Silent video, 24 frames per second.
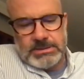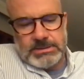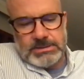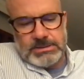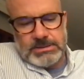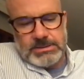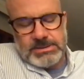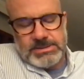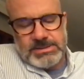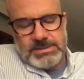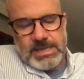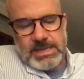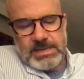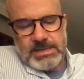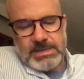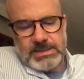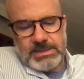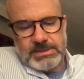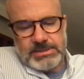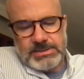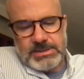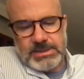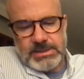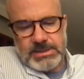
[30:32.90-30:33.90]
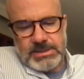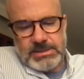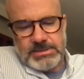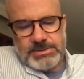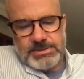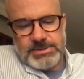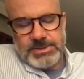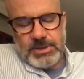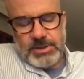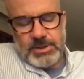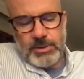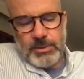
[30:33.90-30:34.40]
settings. And
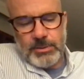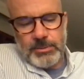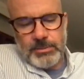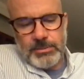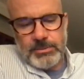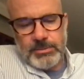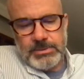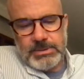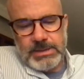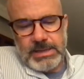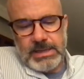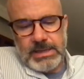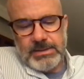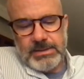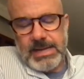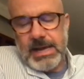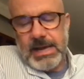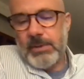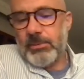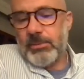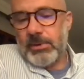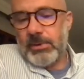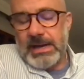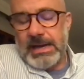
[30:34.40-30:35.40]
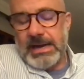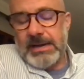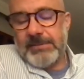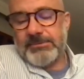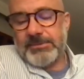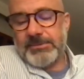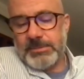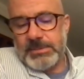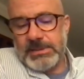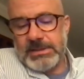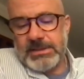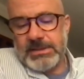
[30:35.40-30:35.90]
so, yeah, that will have
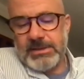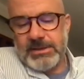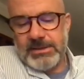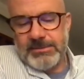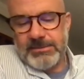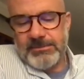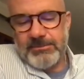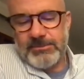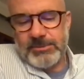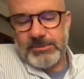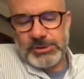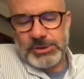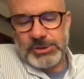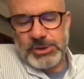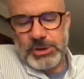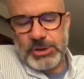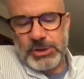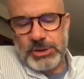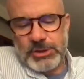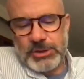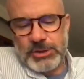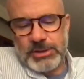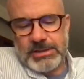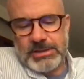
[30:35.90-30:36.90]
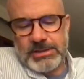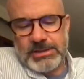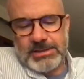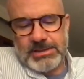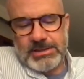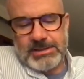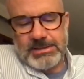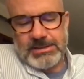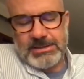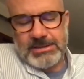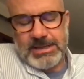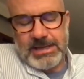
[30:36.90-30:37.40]
to be done for sure.
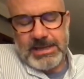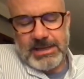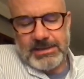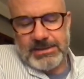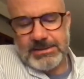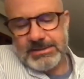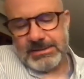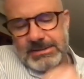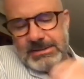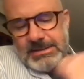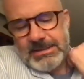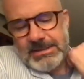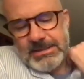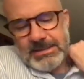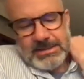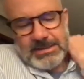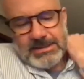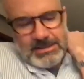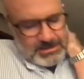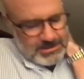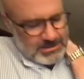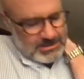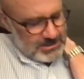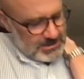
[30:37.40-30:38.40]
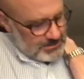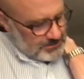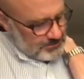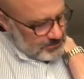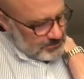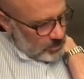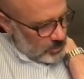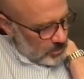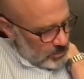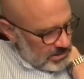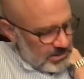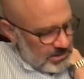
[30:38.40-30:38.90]
Yeah.
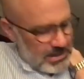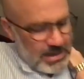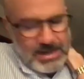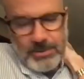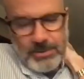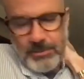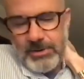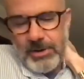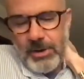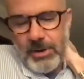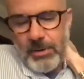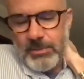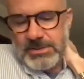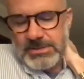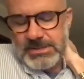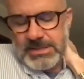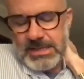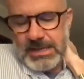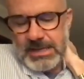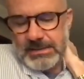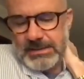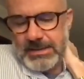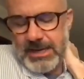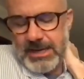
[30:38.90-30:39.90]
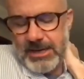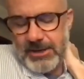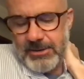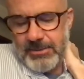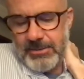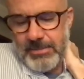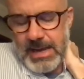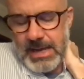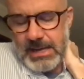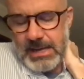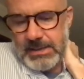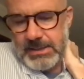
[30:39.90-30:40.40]
We always like the
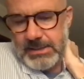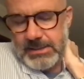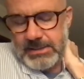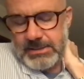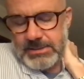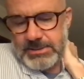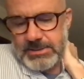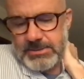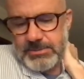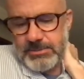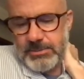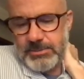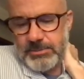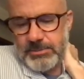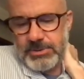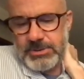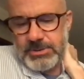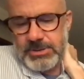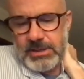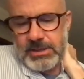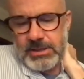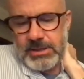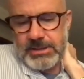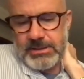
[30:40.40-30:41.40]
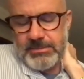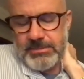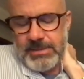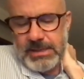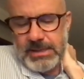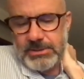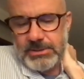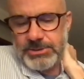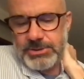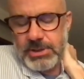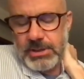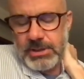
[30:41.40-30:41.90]
aromatics when we're talking
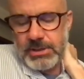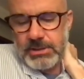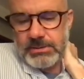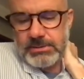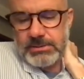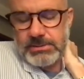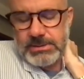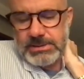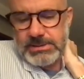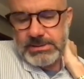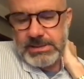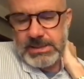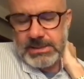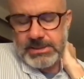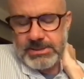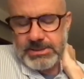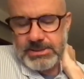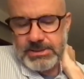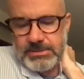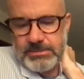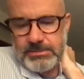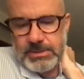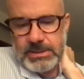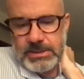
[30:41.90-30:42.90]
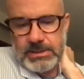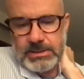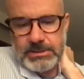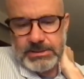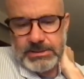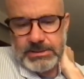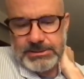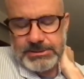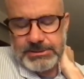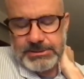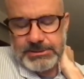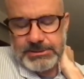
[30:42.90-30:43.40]
about drug detection, because